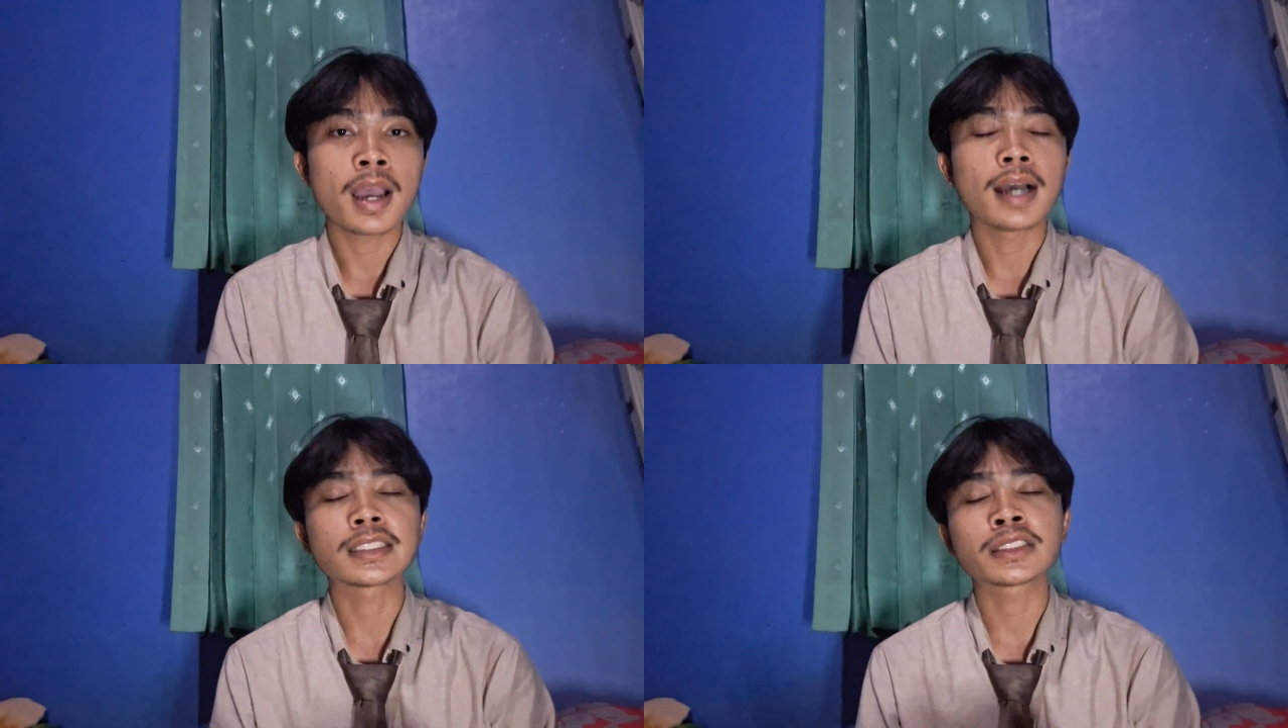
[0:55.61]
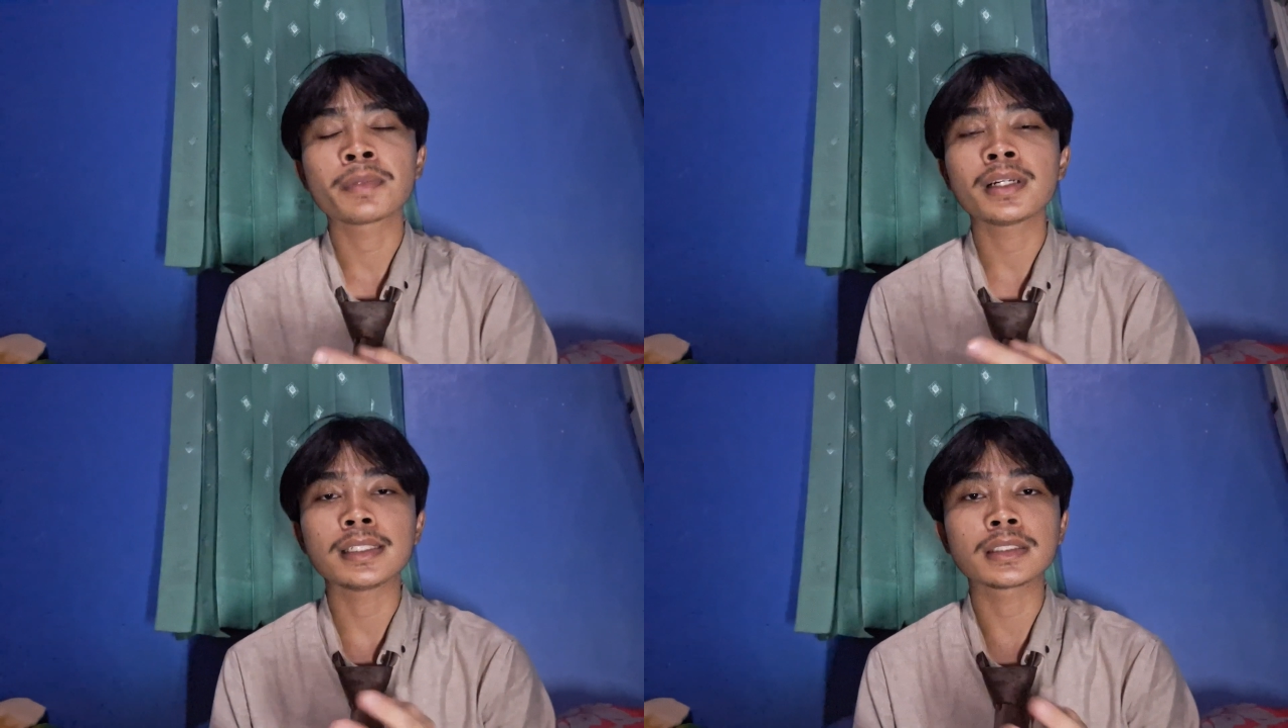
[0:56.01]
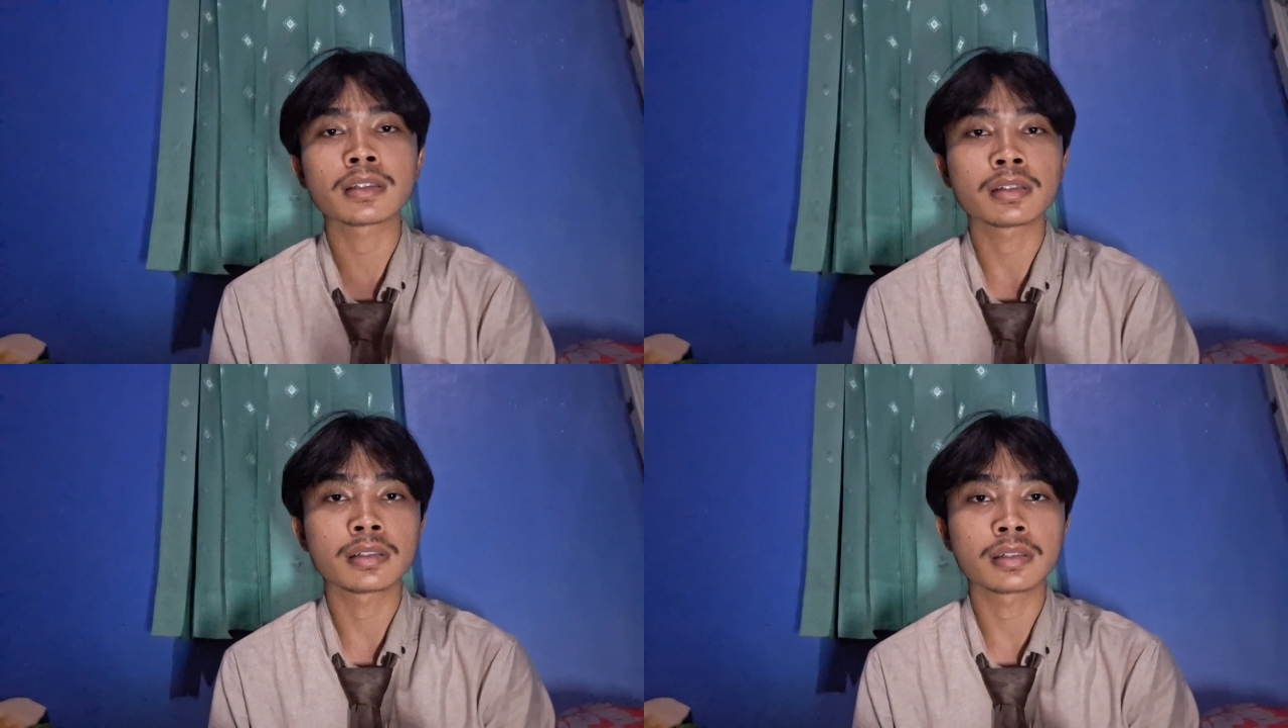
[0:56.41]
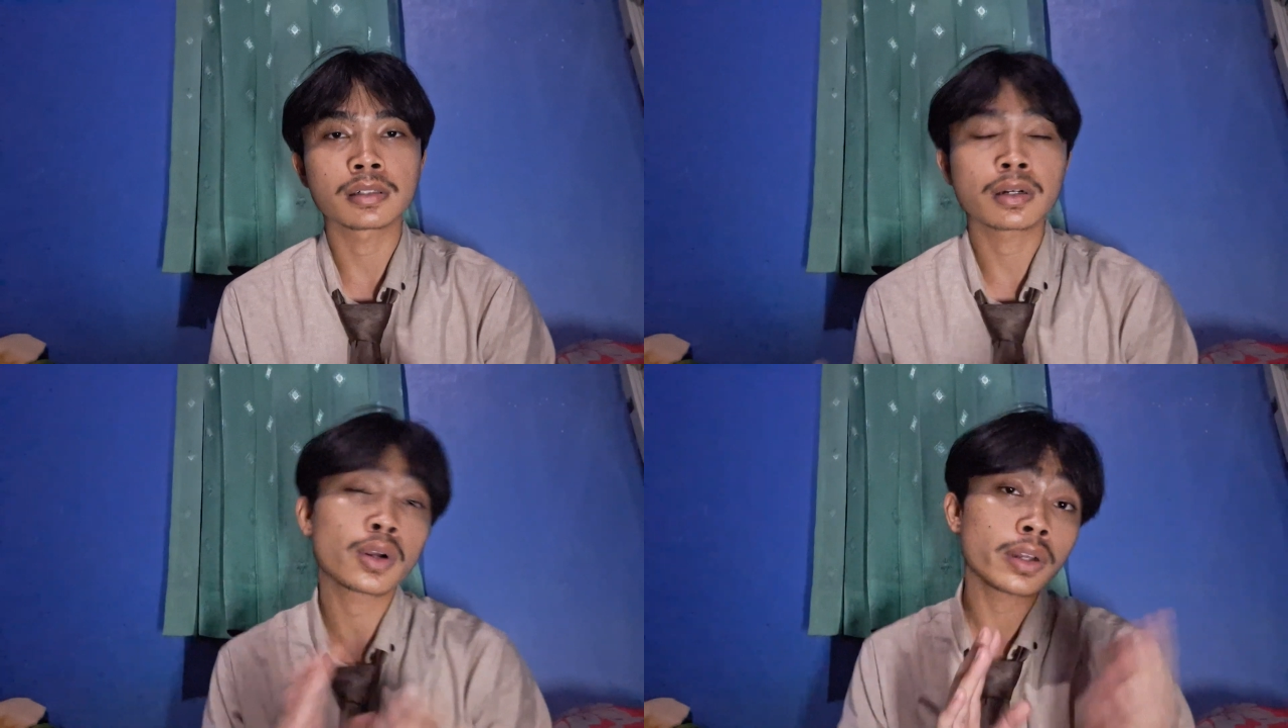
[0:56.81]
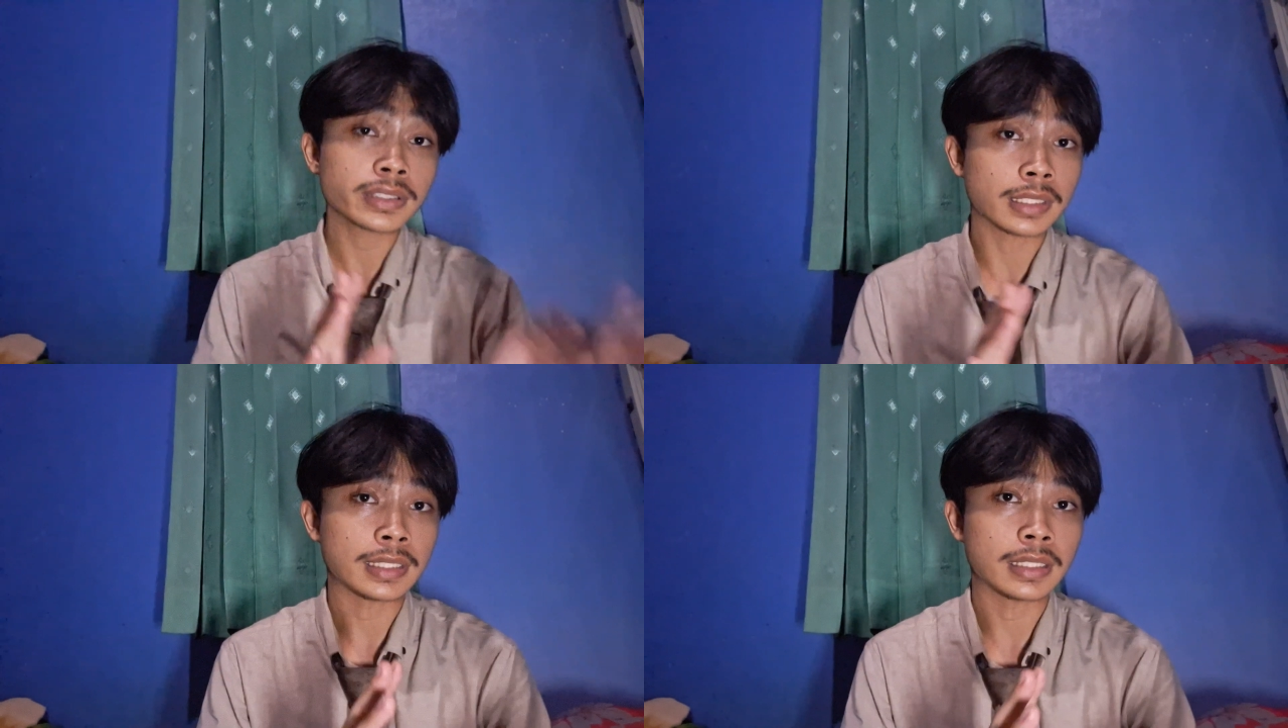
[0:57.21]
Assessment is
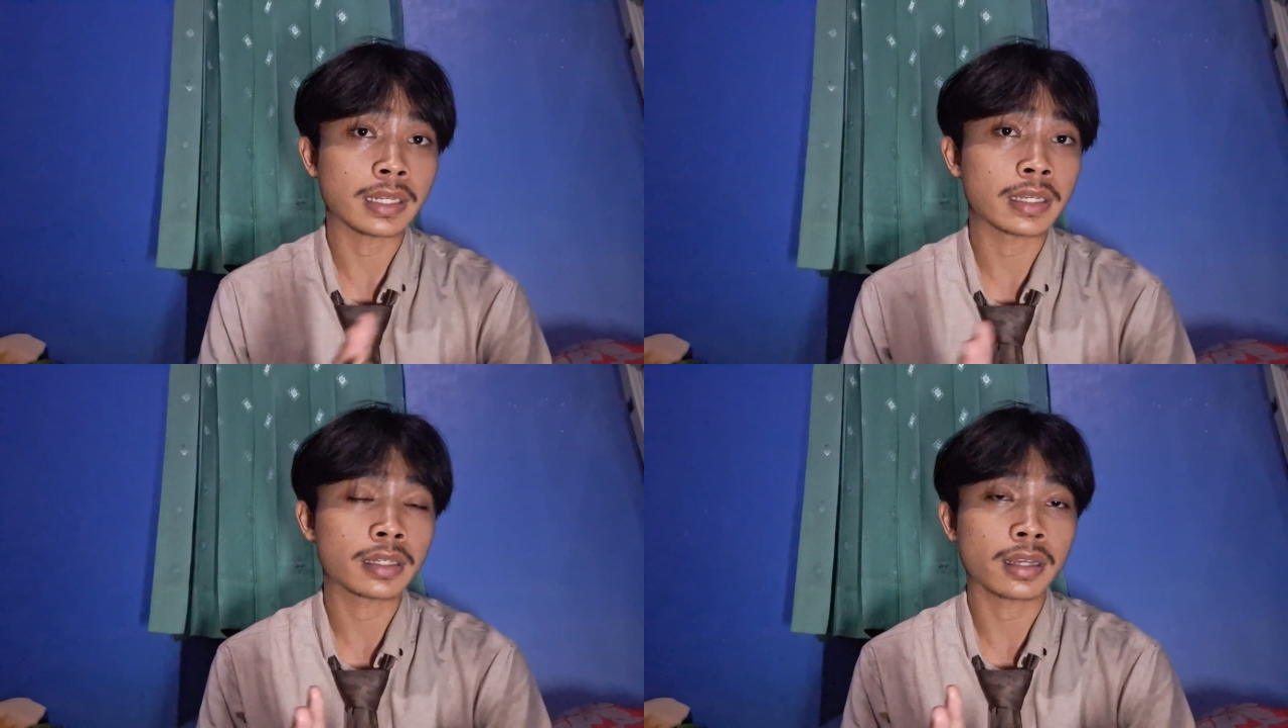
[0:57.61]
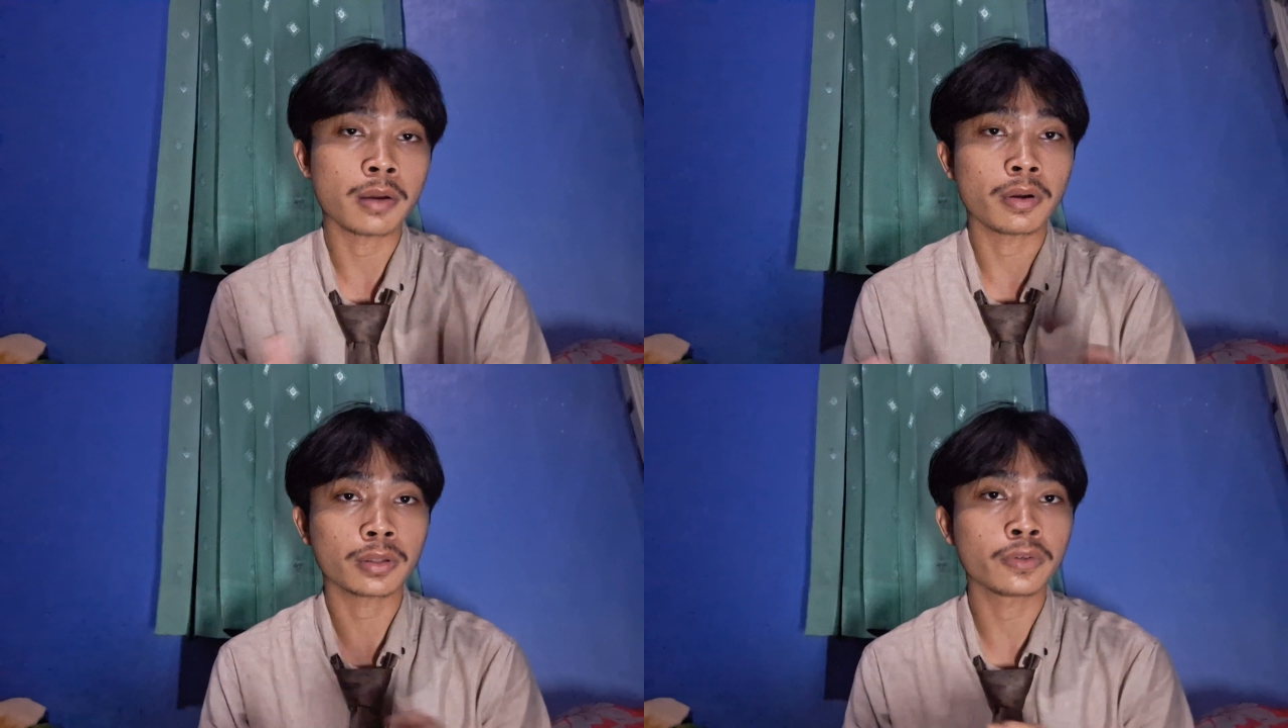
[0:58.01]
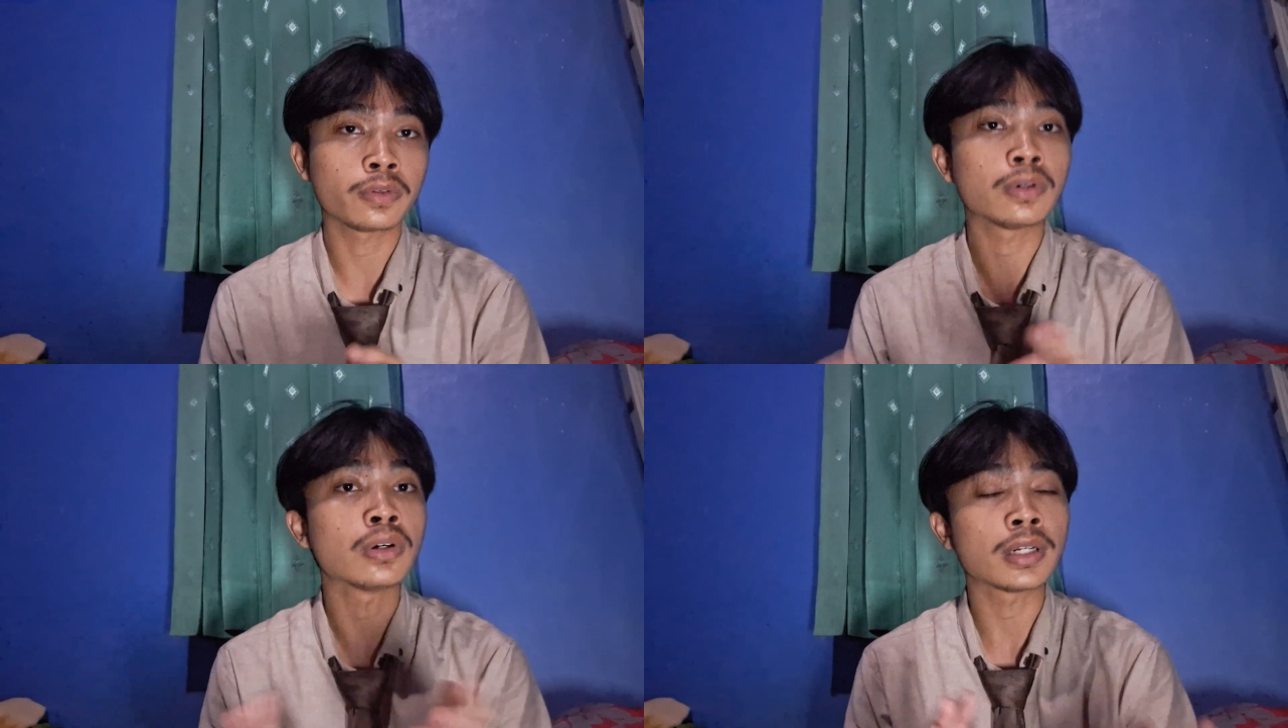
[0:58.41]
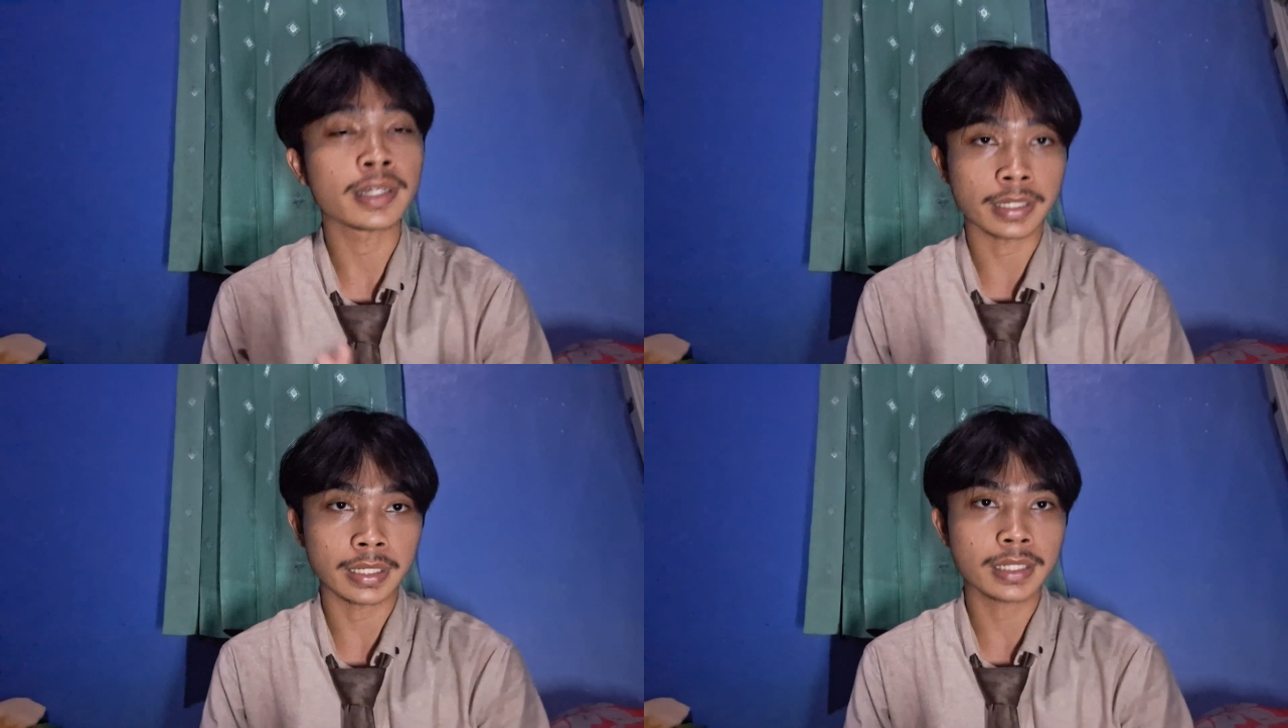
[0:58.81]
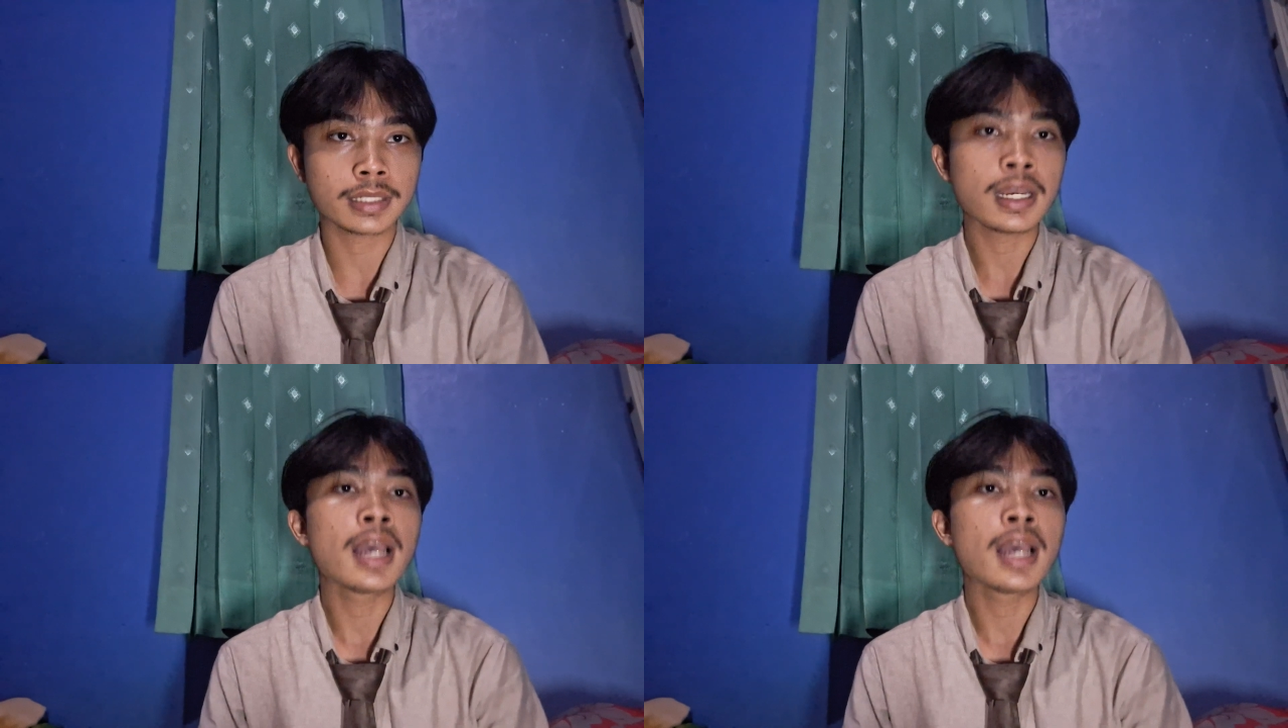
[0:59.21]
closely linked to learning,